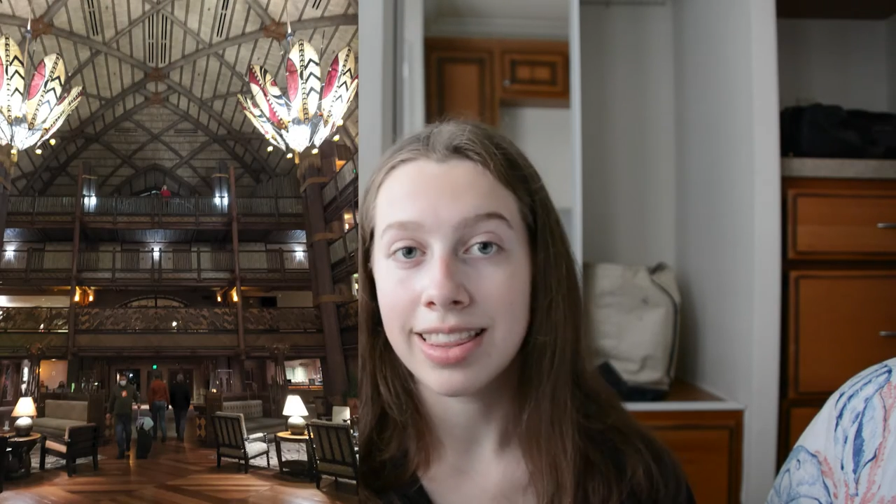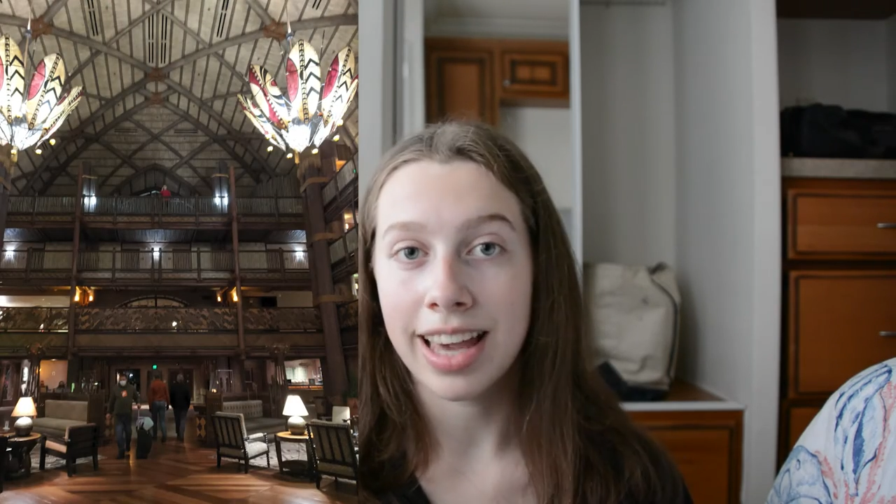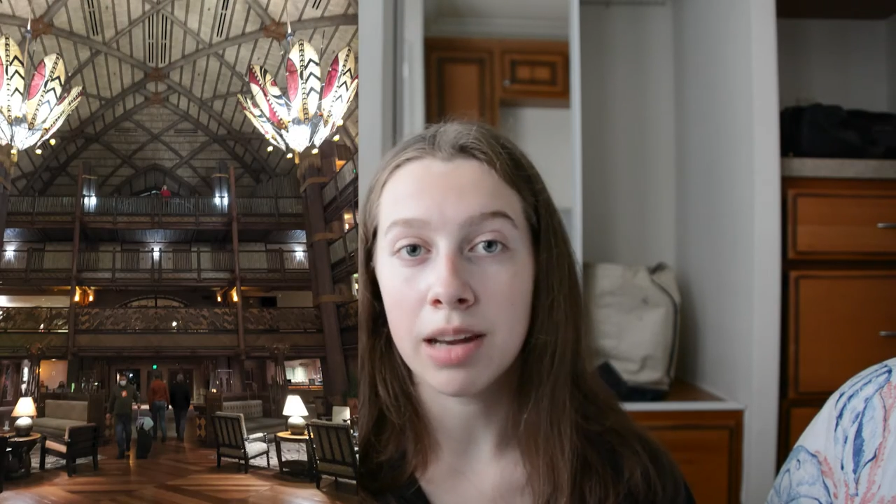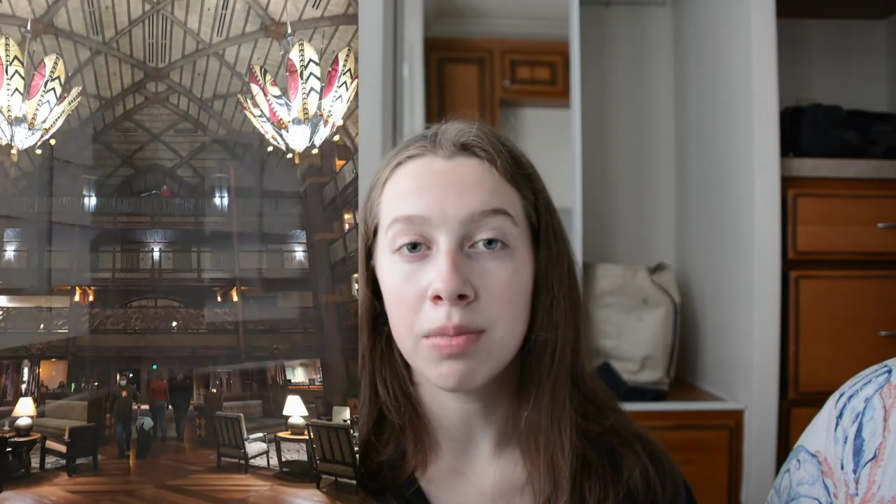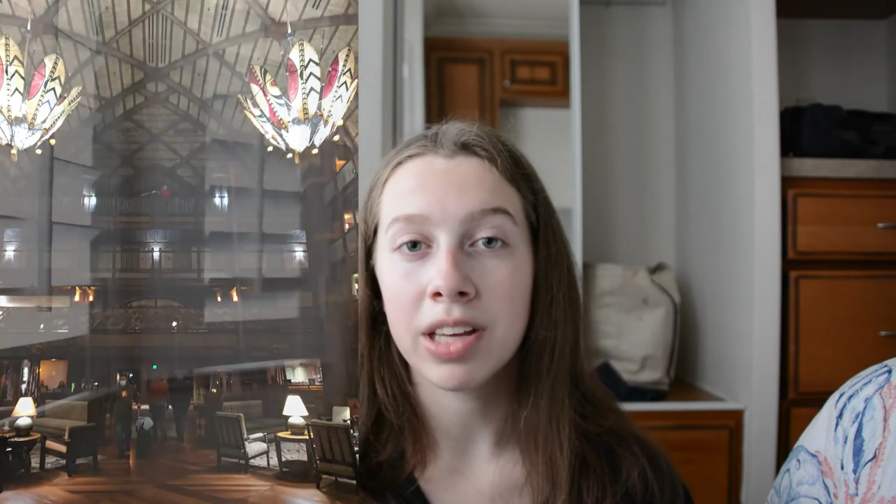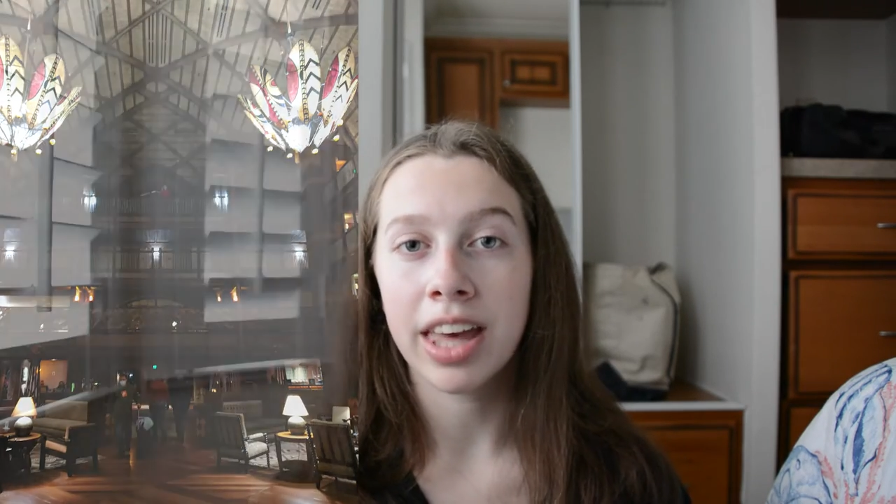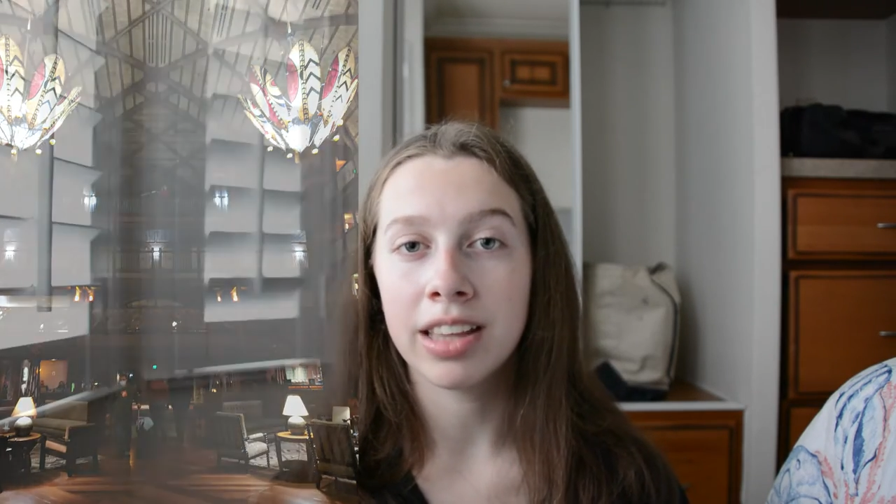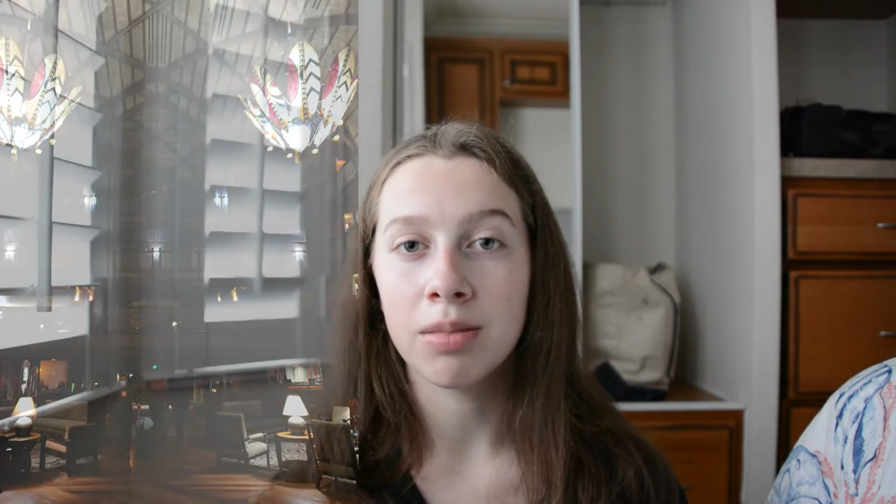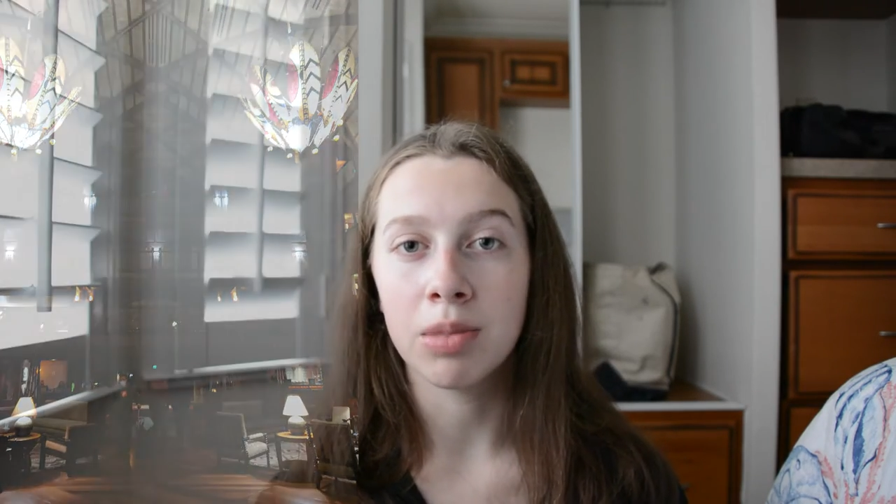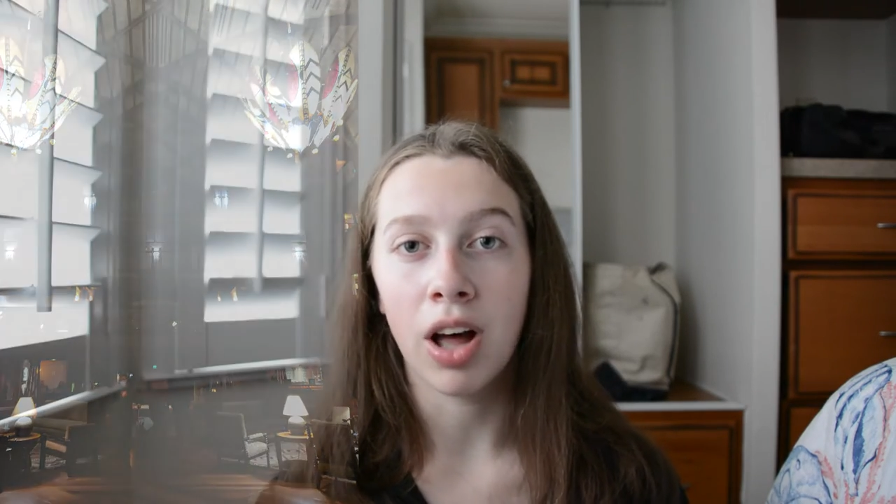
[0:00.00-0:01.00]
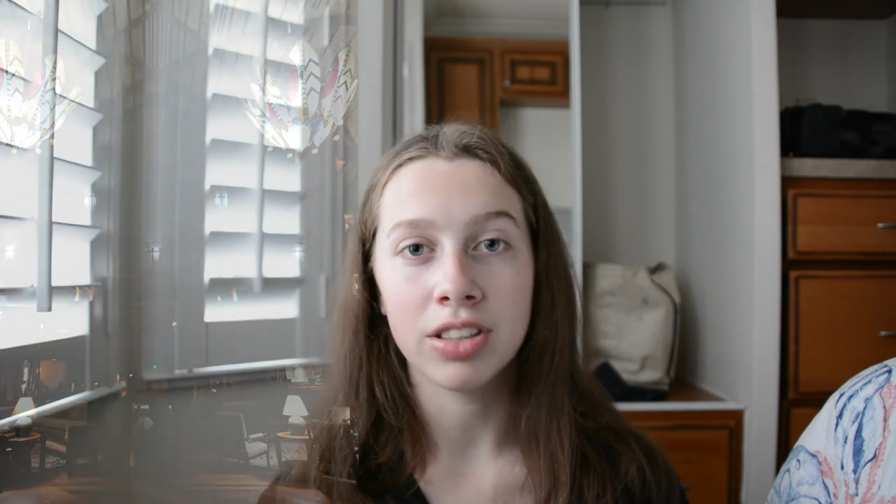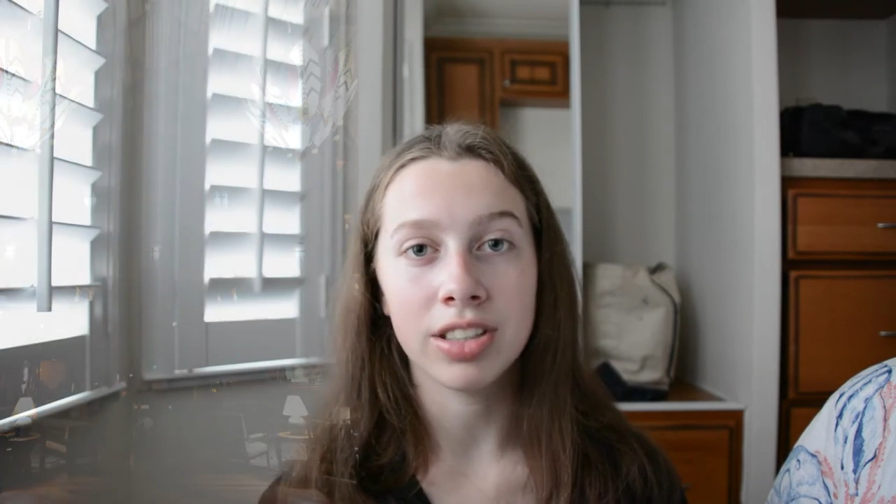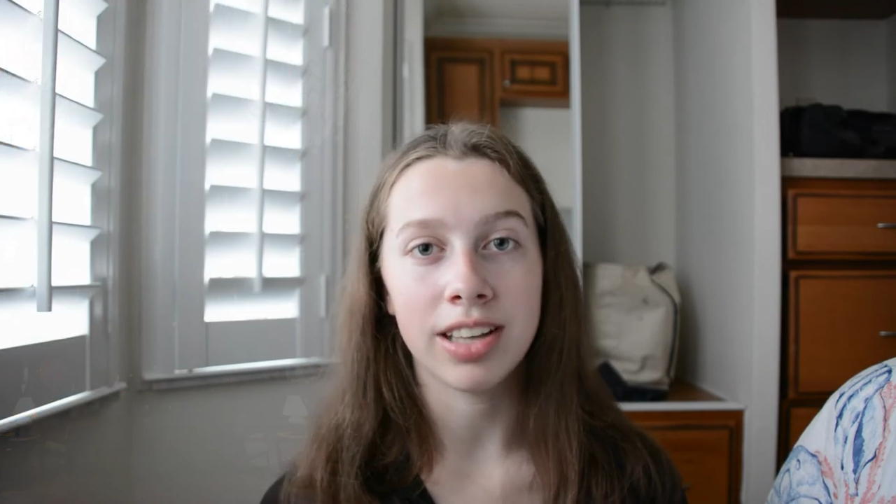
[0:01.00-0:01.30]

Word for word: The Animal Kingdom Lodge is